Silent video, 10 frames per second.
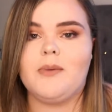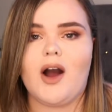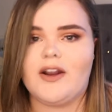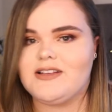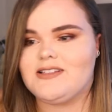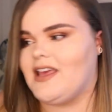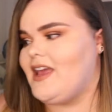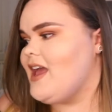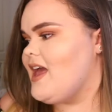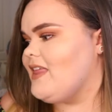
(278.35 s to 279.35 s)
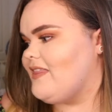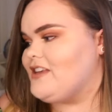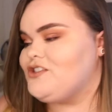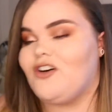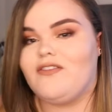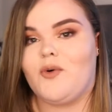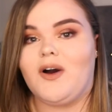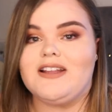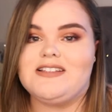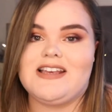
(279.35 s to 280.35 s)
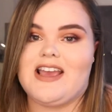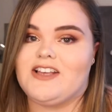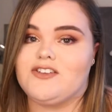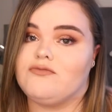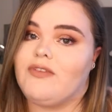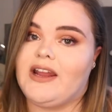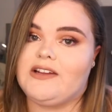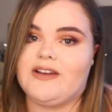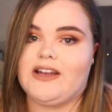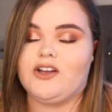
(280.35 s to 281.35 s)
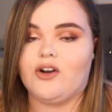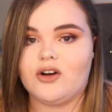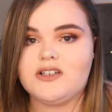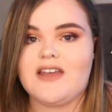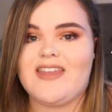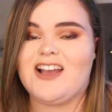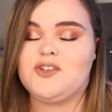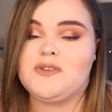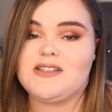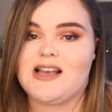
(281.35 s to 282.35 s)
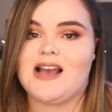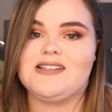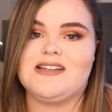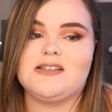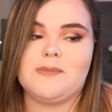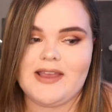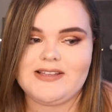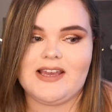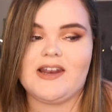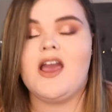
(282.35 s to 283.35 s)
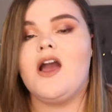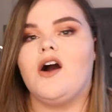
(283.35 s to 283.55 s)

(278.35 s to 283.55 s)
But honestly, this sort of quality is really good, and the actual sizing is amazing.